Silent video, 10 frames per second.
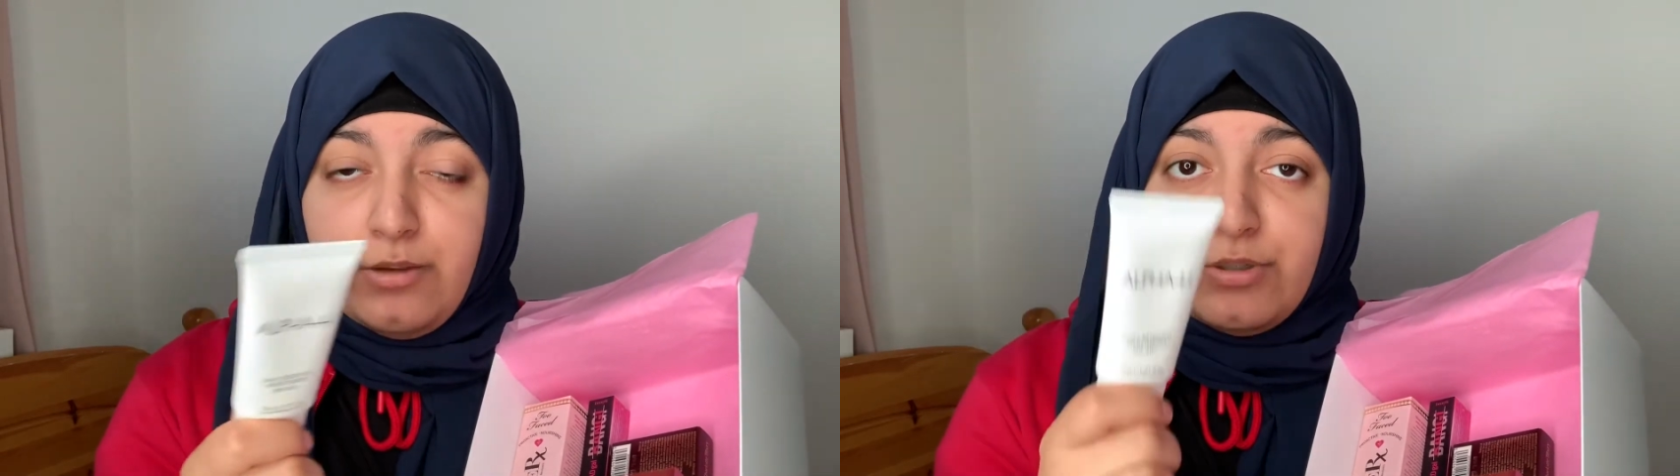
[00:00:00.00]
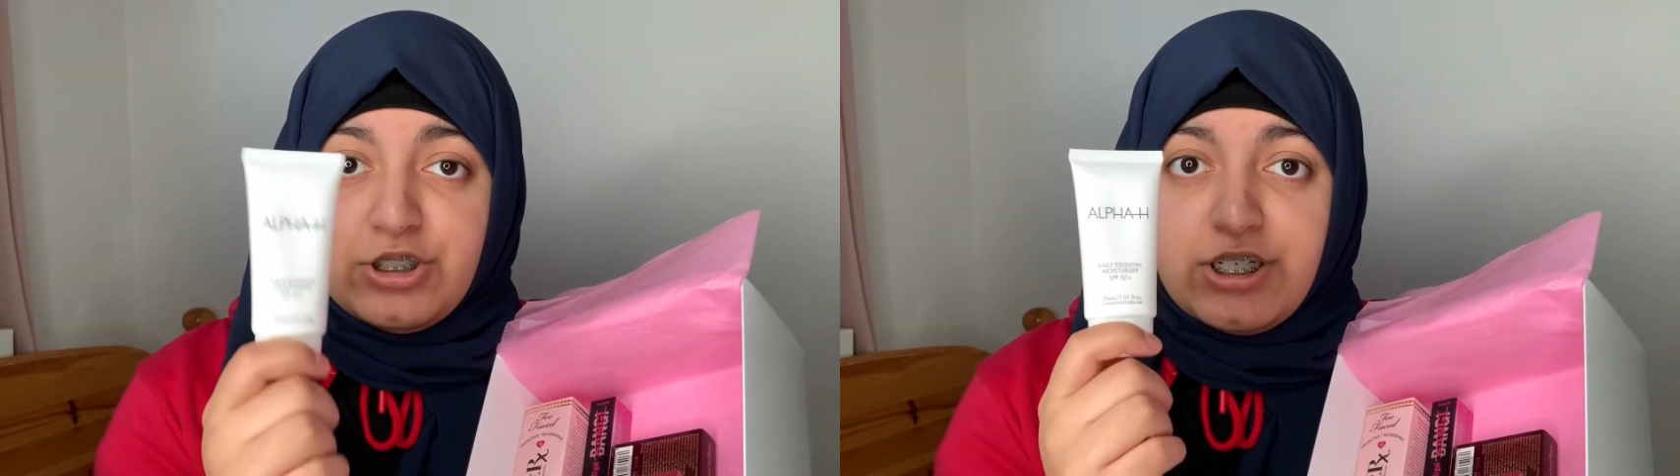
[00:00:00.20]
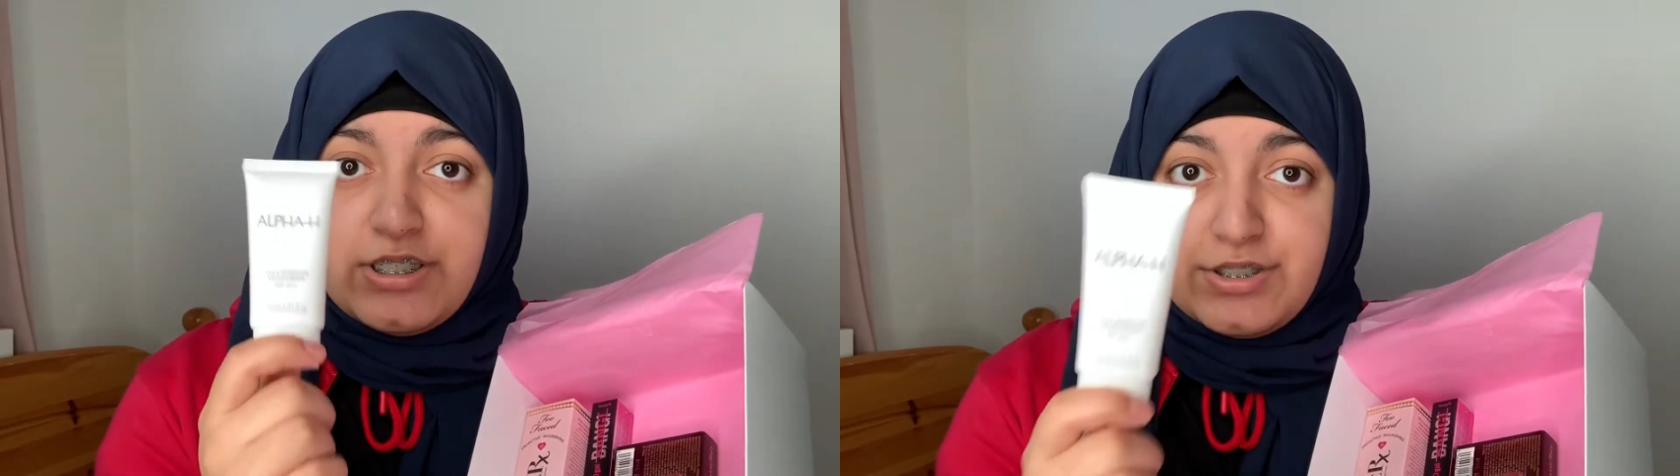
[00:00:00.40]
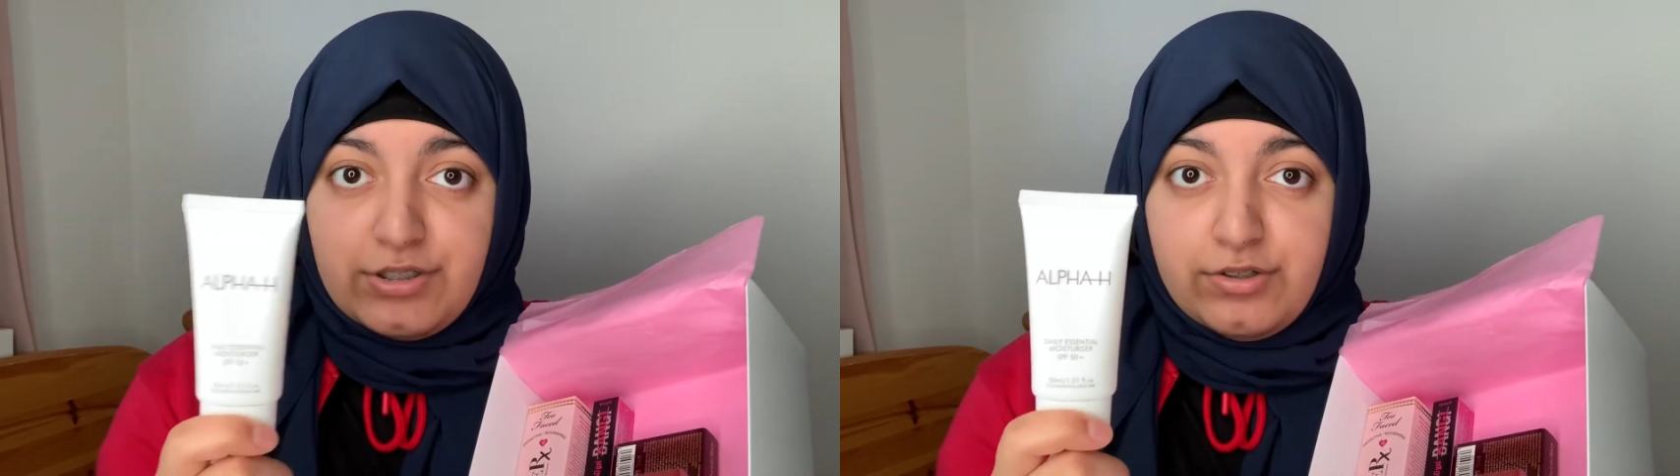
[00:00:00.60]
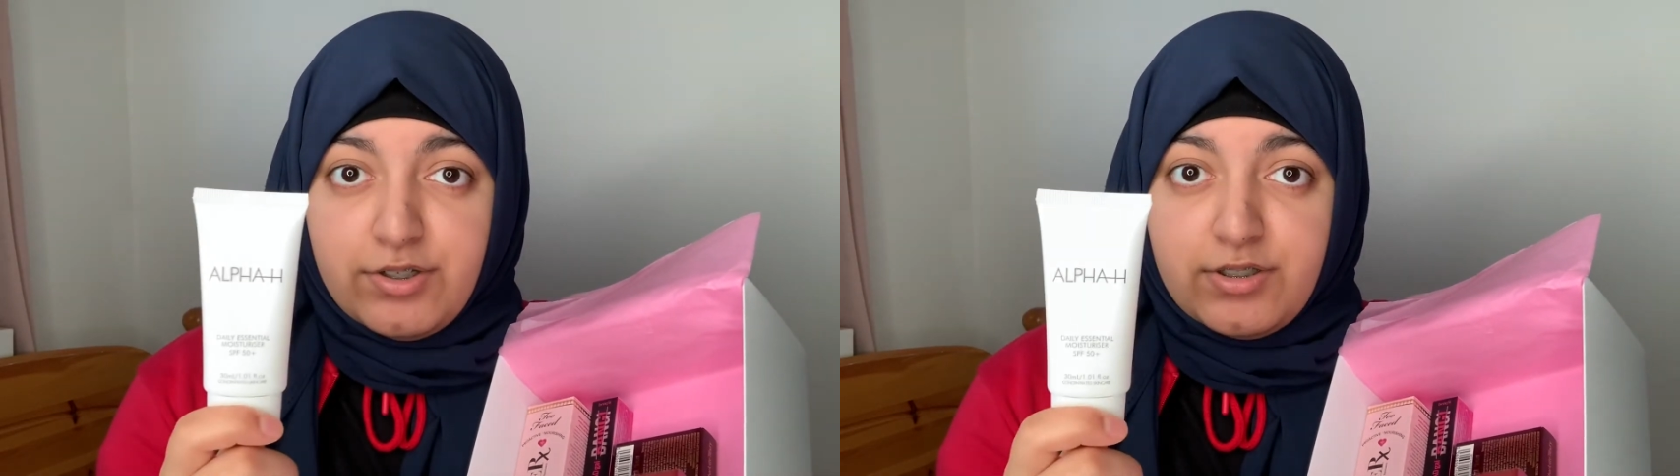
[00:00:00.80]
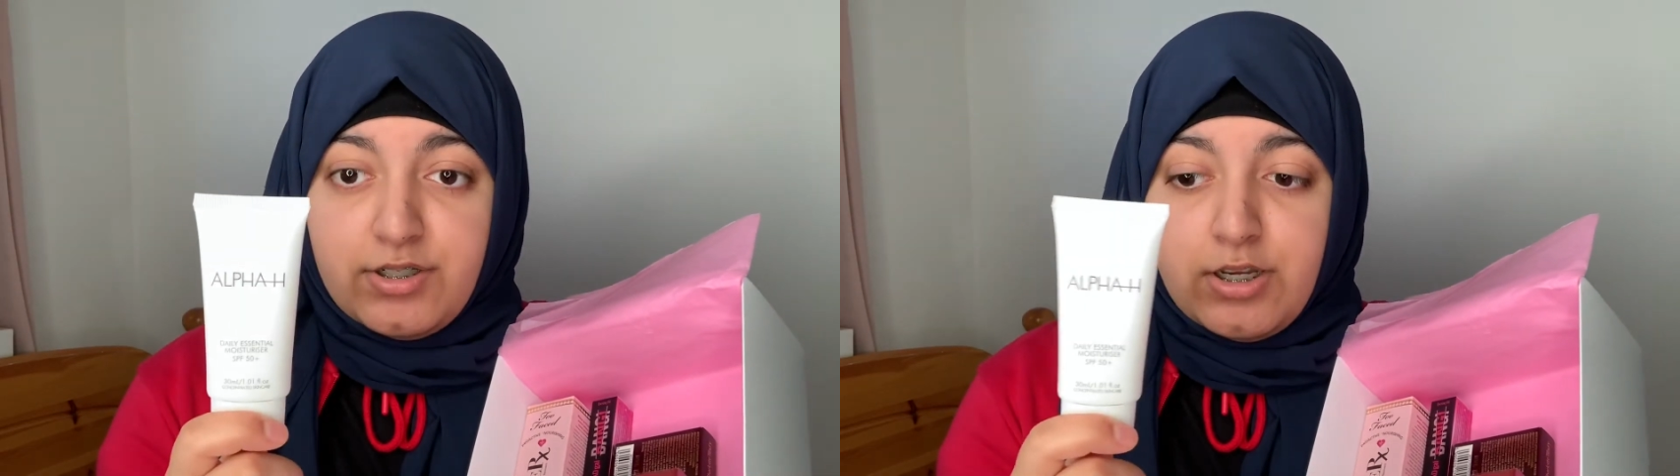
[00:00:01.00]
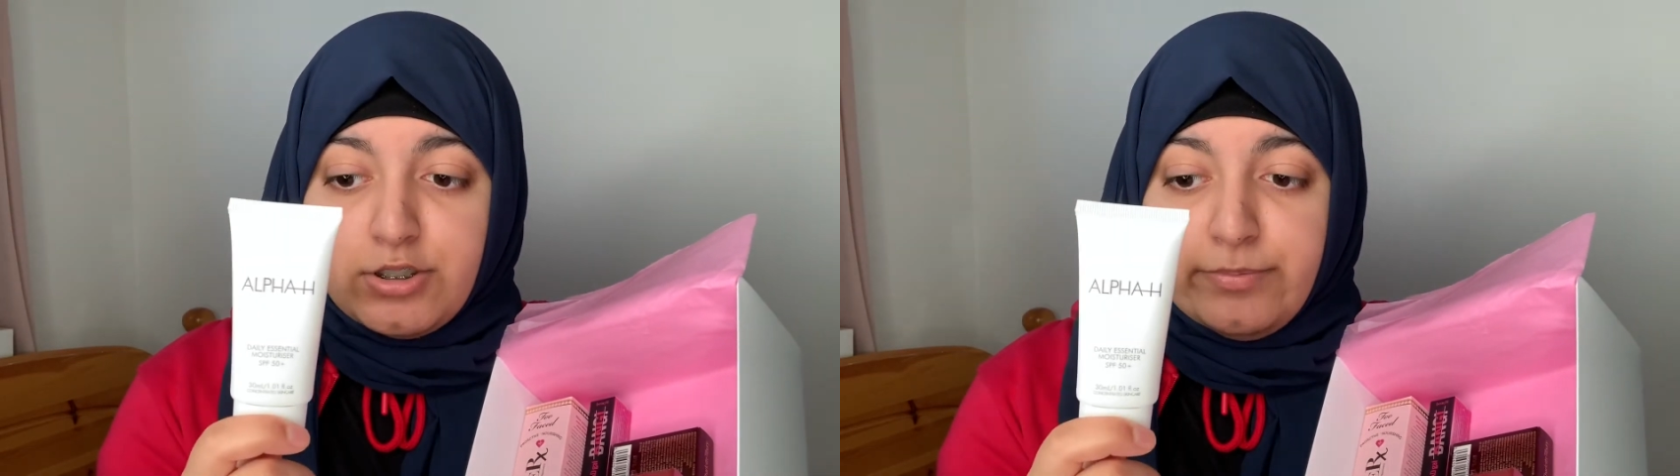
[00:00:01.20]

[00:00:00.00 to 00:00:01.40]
which is good to